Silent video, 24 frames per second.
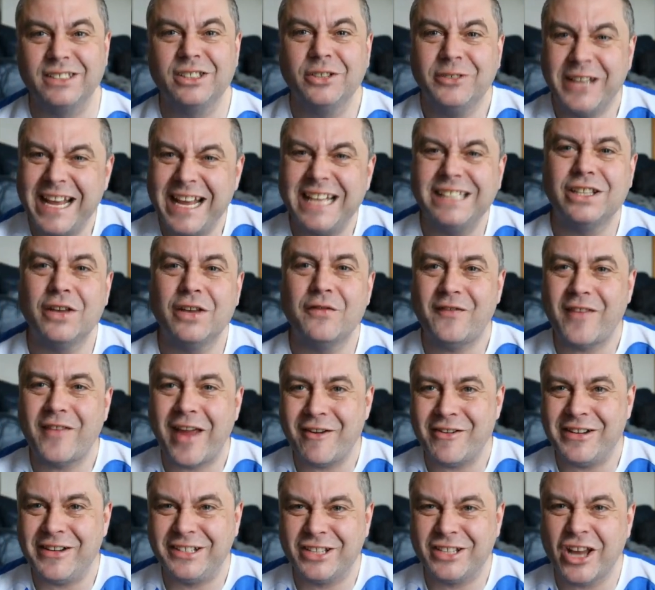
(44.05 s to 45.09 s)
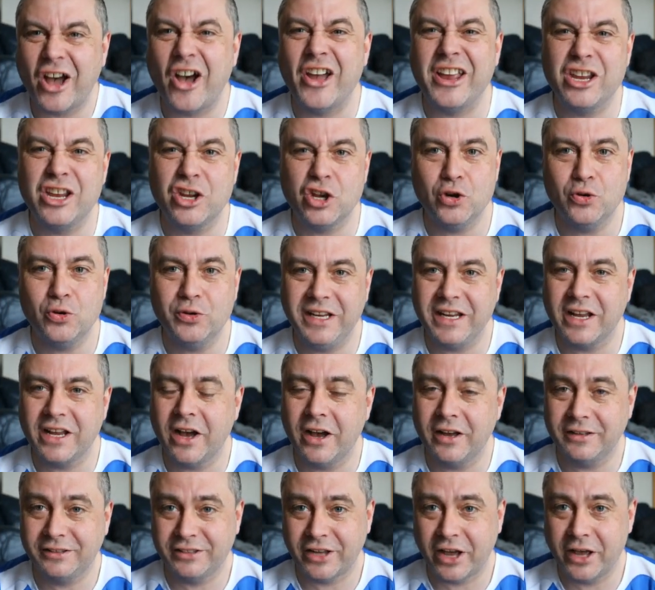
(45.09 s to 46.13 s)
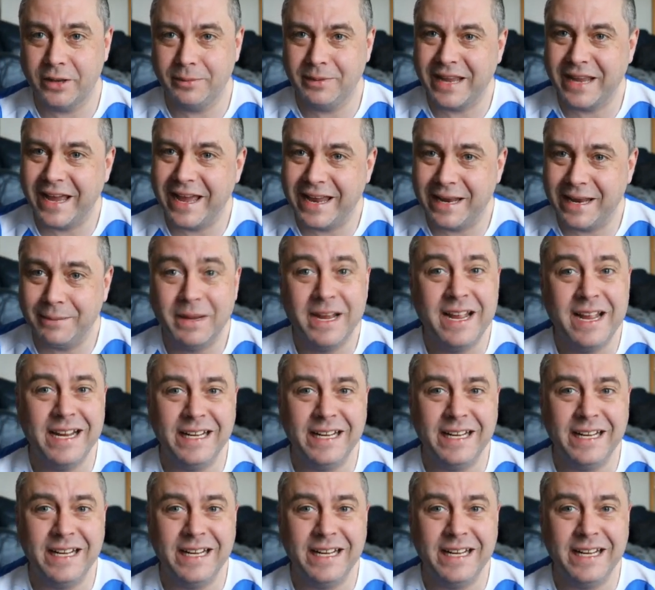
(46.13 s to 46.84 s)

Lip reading: So it is a very tycoon-y type game.